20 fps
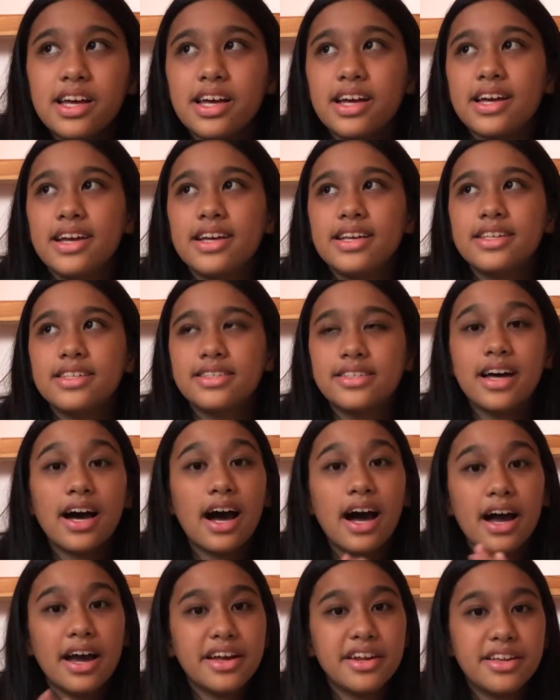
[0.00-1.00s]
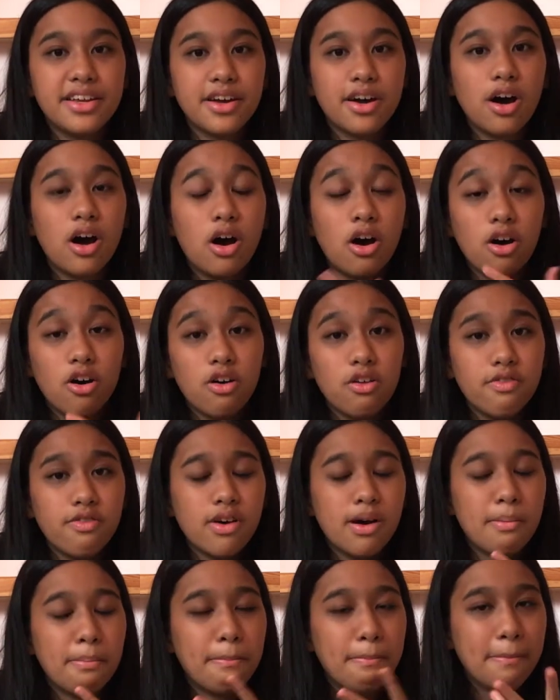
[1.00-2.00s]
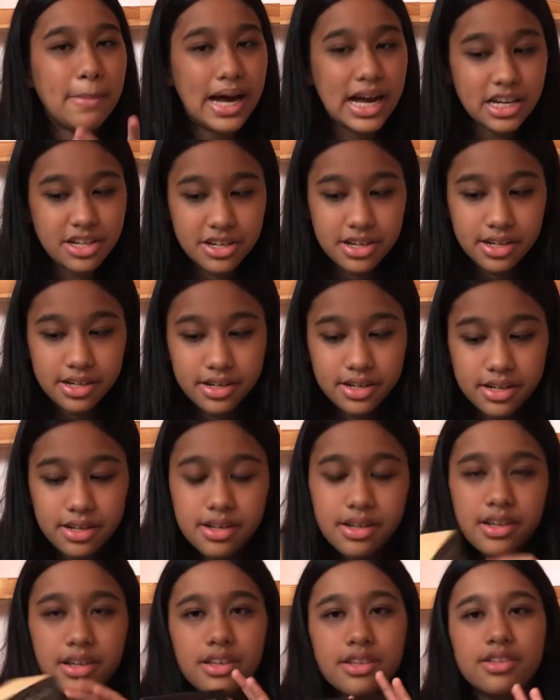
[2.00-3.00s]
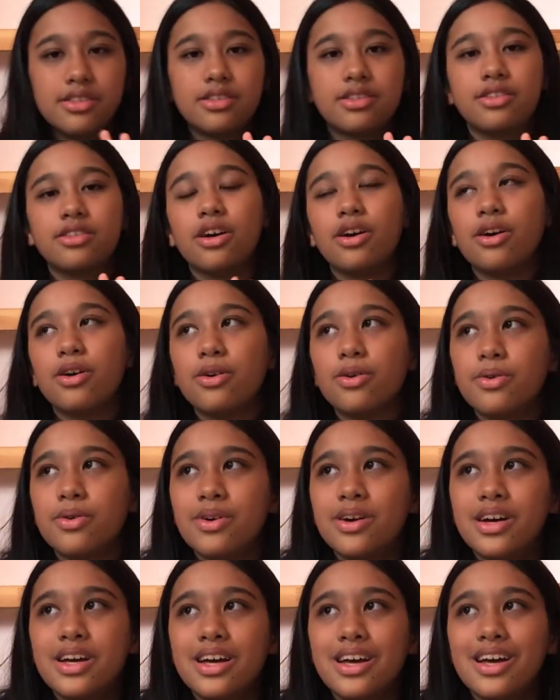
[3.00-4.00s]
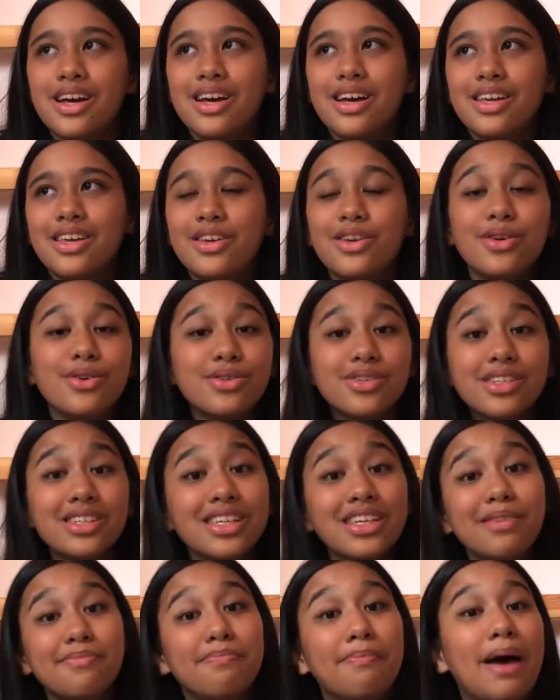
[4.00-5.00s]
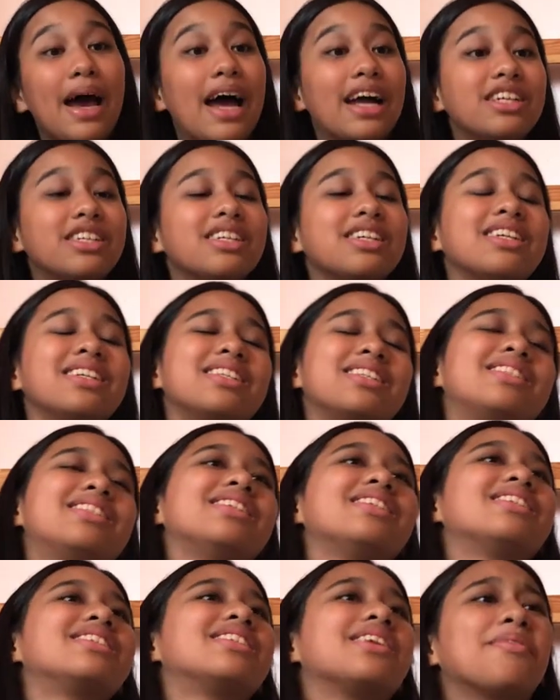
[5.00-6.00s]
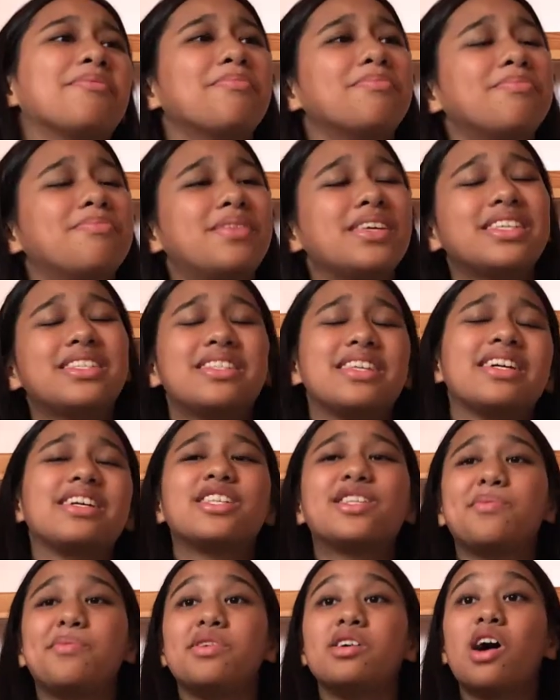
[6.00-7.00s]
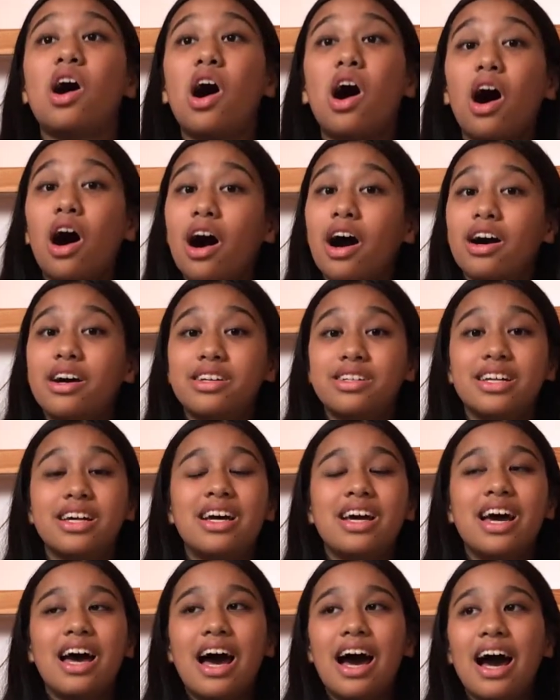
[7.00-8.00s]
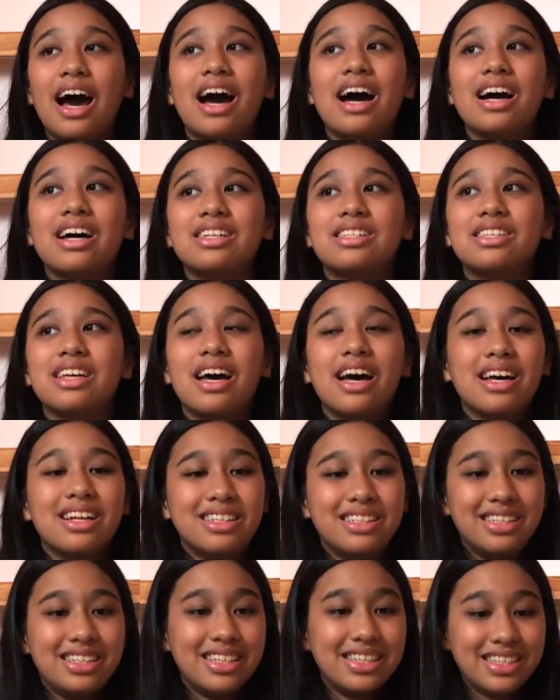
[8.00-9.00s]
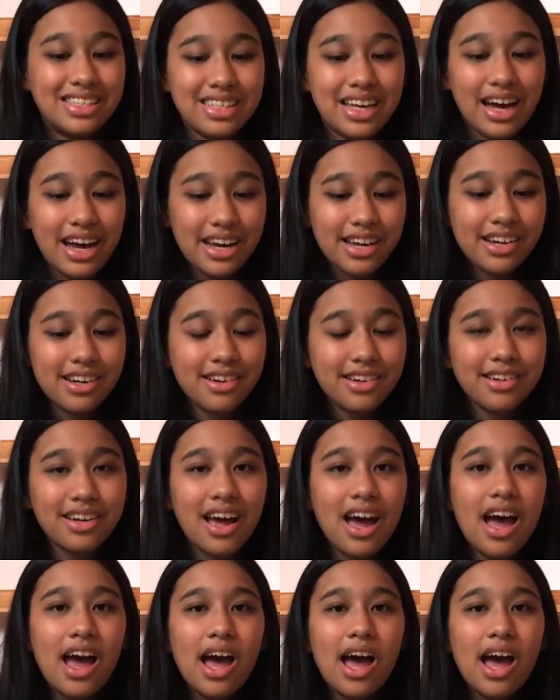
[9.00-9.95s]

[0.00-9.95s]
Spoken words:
is the idea of magic. So usually magic is this thing to be awed at and desired,